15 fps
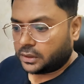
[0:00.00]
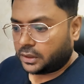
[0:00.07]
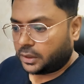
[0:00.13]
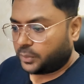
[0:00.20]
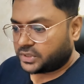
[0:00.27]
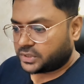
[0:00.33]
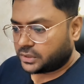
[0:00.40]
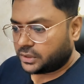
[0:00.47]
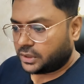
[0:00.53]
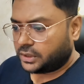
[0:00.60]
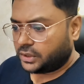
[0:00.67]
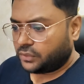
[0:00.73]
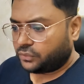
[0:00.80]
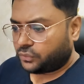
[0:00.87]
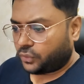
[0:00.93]

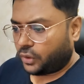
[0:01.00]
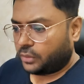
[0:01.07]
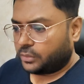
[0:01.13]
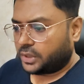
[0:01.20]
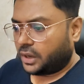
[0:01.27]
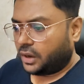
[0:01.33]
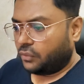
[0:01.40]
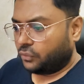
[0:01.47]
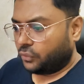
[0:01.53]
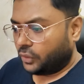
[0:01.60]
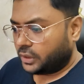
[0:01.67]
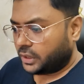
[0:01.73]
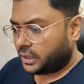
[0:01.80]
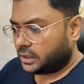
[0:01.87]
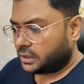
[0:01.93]
Representative from a
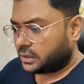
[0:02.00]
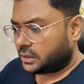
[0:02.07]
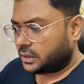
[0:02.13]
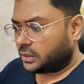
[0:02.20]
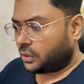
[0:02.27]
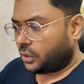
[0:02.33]
World Healthcare